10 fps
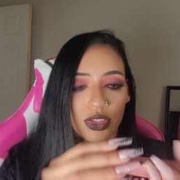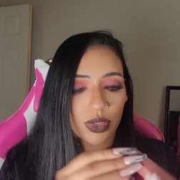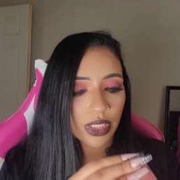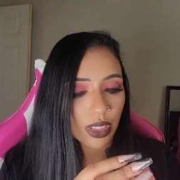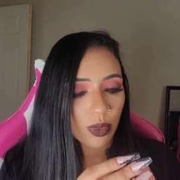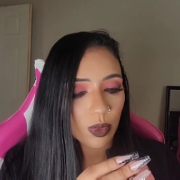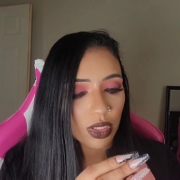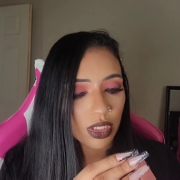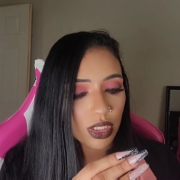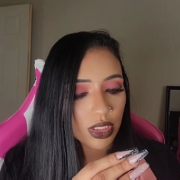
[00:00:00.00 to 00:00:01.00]
So I got
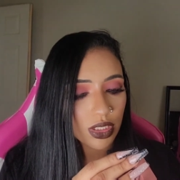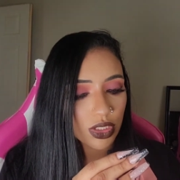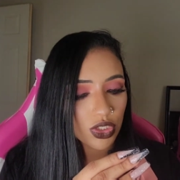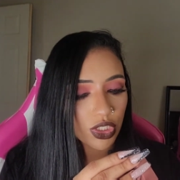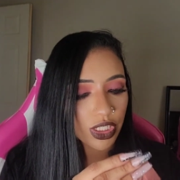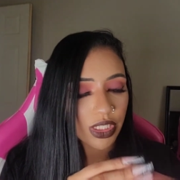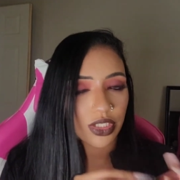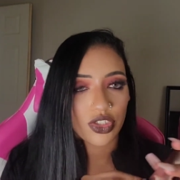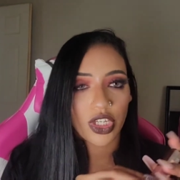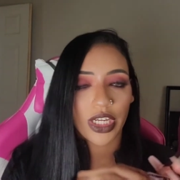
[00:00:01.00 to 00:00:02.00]
one in the
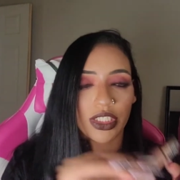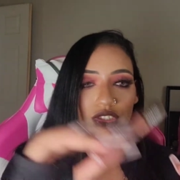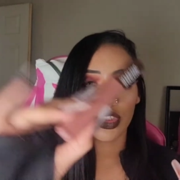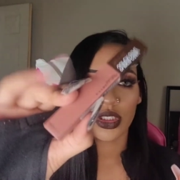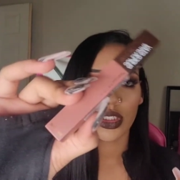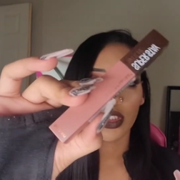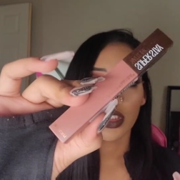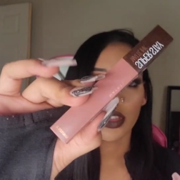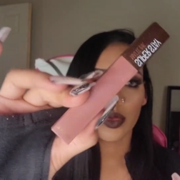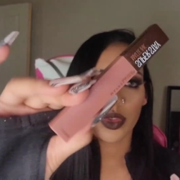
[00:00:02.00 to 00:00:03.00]
shade Chai
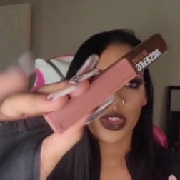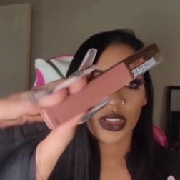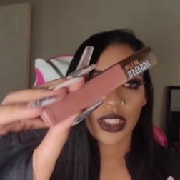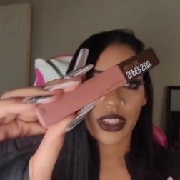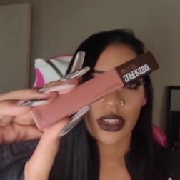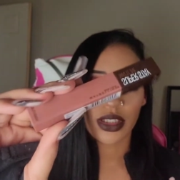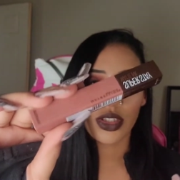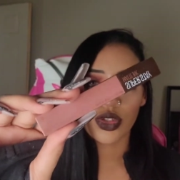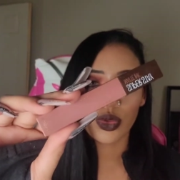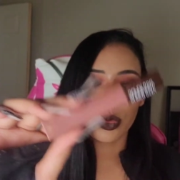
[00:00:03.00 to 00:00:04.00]
Genius, which is like a
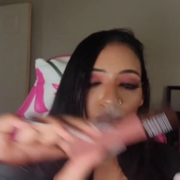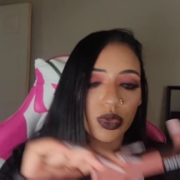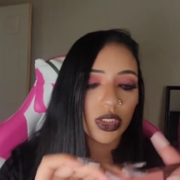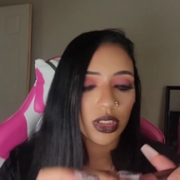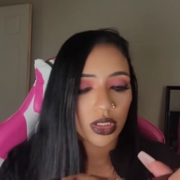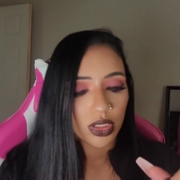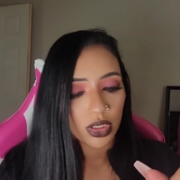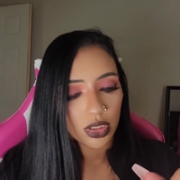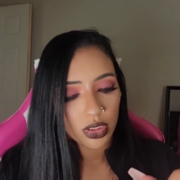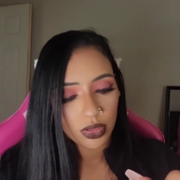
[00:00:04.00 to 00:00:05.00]
nude
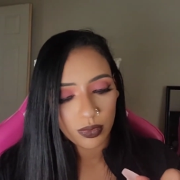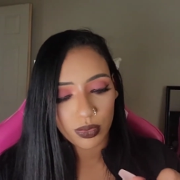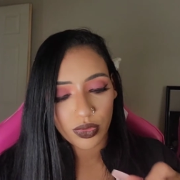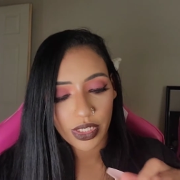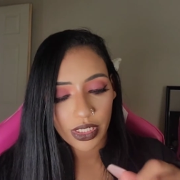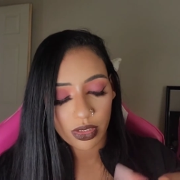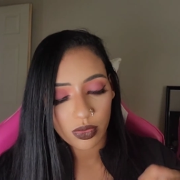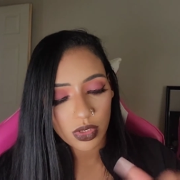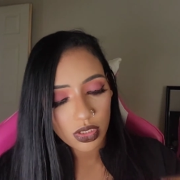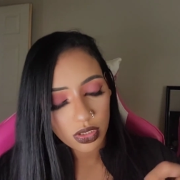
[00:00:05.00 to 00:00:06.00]

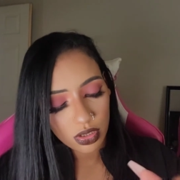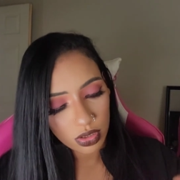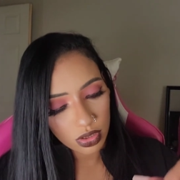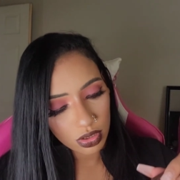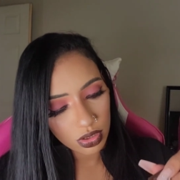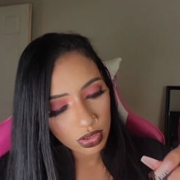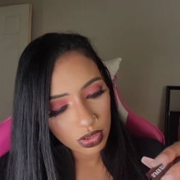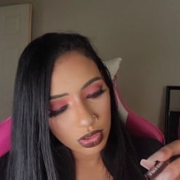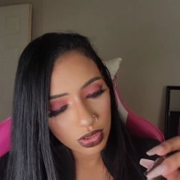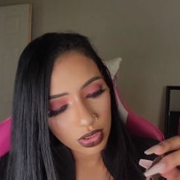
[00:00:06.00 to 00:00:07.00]
brown.
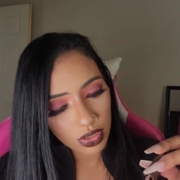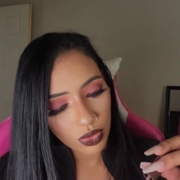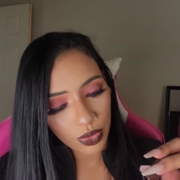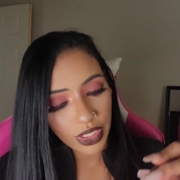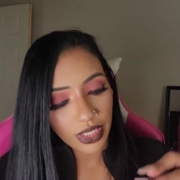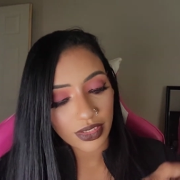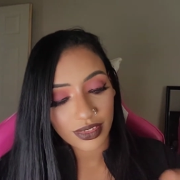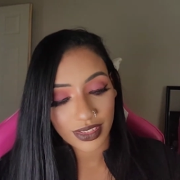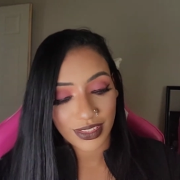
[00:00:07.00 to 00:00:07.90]
Oh yeah.